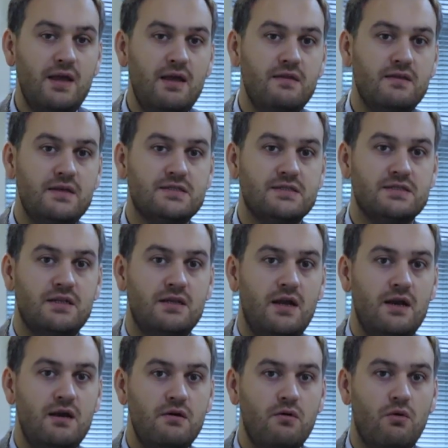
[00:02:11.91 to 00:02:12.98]
In this
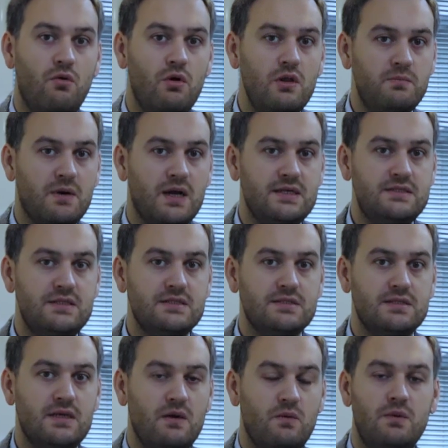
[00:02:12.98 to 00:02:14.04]
scenario, oil
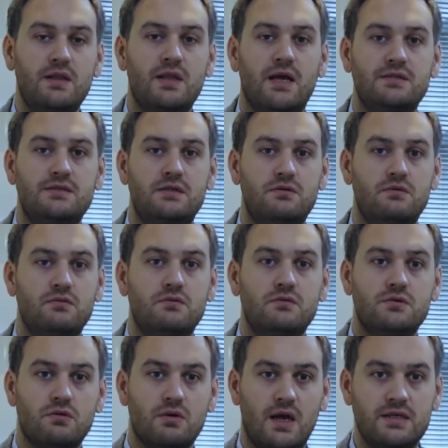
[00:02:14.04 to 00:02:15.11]
prices will continue
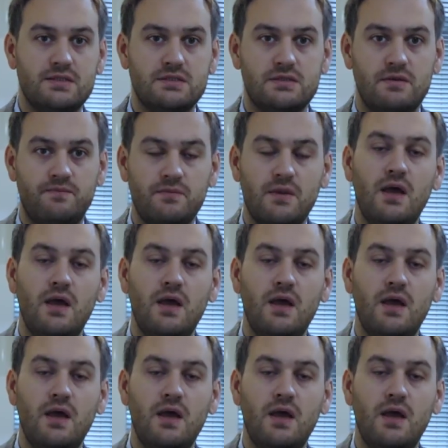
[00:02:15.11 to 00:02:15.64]
to rise.